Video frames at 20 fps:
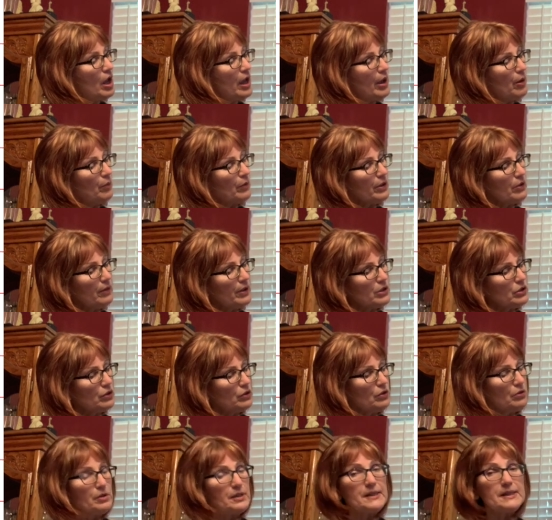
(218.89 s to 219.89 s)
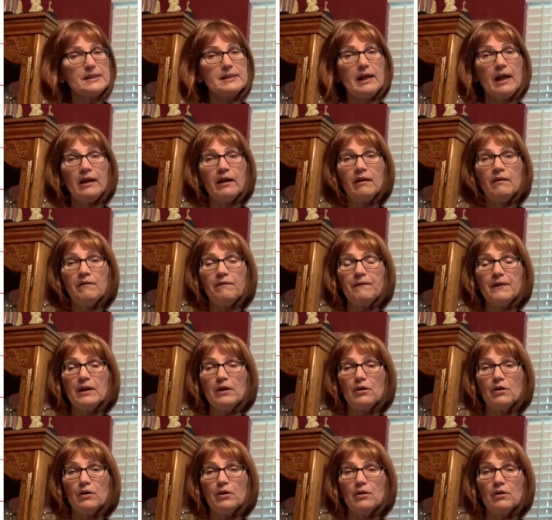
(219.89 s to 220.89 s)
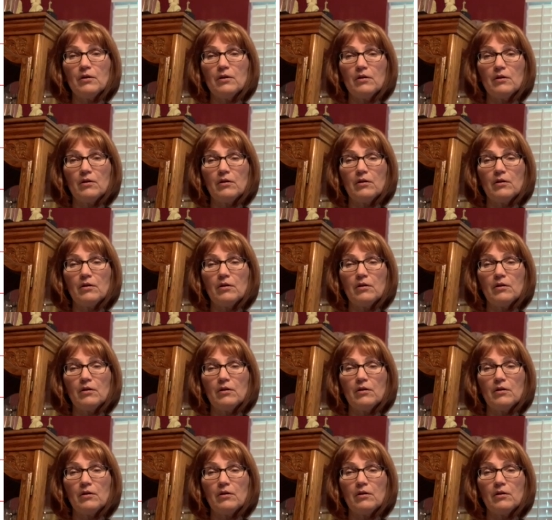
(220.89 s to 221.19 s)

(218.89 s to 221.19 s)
And we're going to go to second finger,